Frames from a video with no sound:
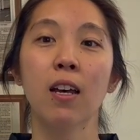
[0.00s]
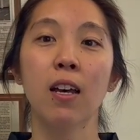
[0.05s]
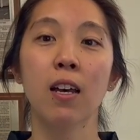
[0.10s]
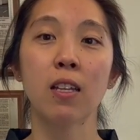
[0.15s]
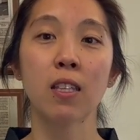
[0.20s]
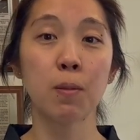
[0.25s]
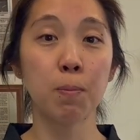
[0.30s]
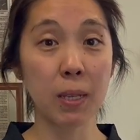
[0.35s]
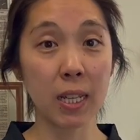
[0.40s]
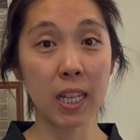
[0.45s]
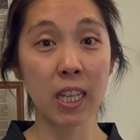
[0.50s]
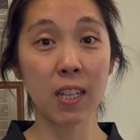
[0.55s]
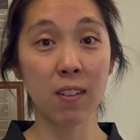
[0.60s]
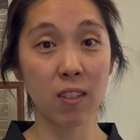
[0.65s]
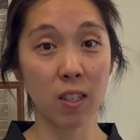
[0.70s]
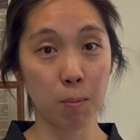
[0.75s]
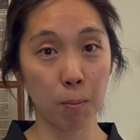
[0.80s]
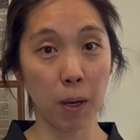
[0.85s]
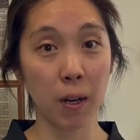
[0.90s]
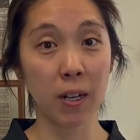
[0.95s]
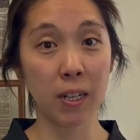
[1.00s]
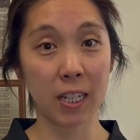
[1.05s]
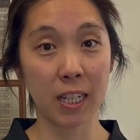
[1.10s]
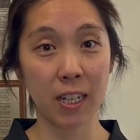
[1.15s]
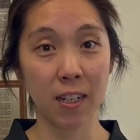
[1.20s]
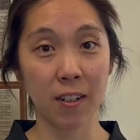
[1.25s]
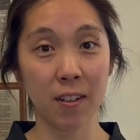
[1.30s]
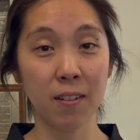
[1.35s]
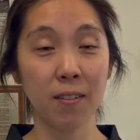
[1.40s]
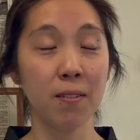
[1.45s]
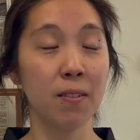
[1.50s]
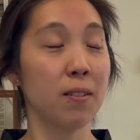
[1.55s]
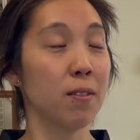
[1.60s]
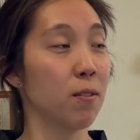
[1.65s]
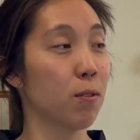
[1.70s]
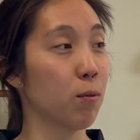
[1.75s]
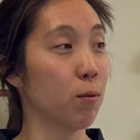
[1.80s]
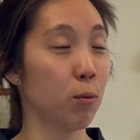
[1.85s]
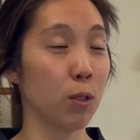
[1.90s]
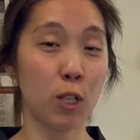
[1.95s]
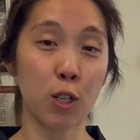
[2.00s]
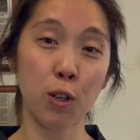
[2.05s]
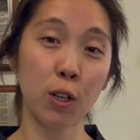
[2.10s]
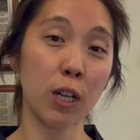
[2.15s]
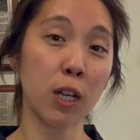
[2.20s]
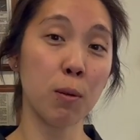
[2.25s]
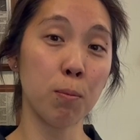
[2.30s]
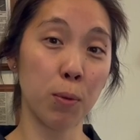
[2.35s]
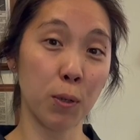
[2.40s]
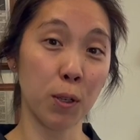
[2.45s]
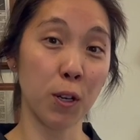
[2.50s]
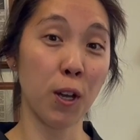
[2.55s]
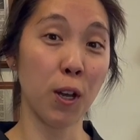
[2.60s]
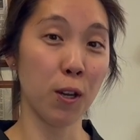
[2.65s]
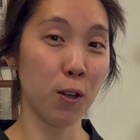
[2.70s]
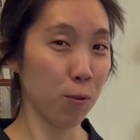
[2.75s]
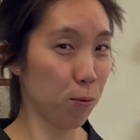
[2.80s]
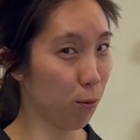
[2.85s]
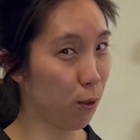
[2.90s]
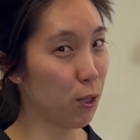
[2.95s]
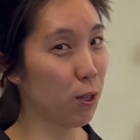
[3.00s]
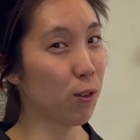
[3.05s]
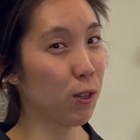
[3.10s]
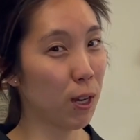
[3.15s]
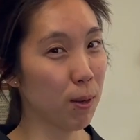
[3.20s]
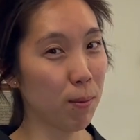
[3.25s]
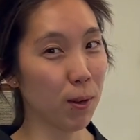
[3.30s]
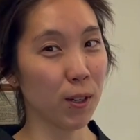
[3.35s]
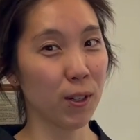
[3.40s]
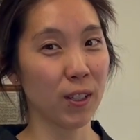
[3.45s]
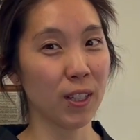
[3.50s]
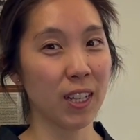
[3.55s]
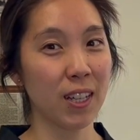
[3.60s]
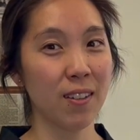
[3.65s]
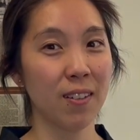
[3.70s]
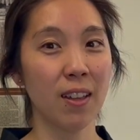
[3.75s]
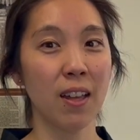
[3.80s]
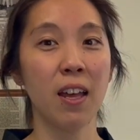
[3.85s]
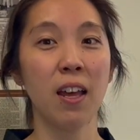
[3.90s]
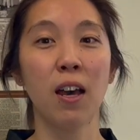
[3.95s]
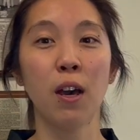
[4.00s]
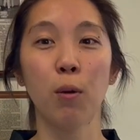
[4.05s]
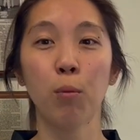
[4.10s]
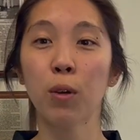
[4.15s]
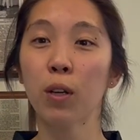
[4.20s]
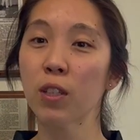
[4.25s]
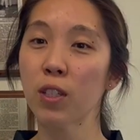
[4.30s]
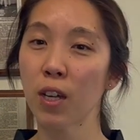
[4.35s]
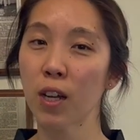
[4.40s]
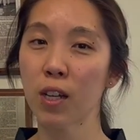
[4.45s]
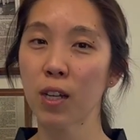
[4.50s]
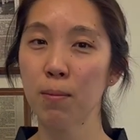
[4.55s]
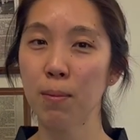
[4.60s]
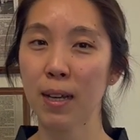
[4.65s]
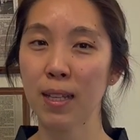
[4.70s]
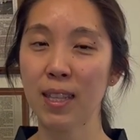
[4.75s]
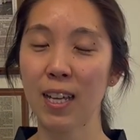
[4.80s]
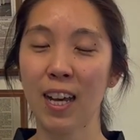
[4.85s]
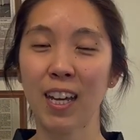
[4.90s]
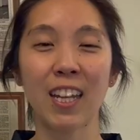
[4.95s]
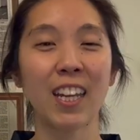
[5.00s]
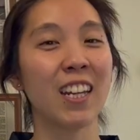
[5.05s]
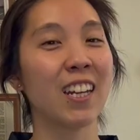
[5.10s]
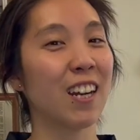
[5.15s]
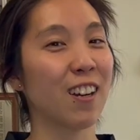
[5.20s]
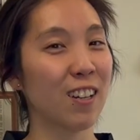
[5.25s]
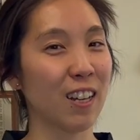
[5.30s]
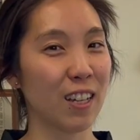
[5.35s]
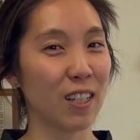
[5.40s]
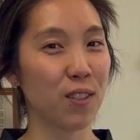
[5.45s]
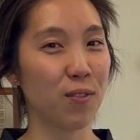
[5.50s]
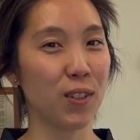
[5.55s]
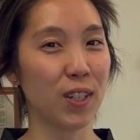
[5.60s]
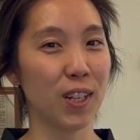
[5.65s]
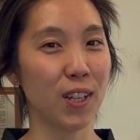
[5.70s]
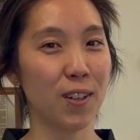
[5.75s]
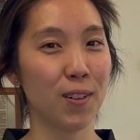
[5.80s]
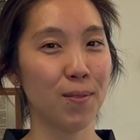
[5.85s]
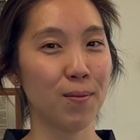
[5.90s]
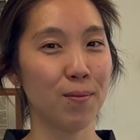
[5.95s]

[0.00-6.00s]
Speaking of sparring gear, which you're gonna put on when you come early, we'll talk about that in our next video.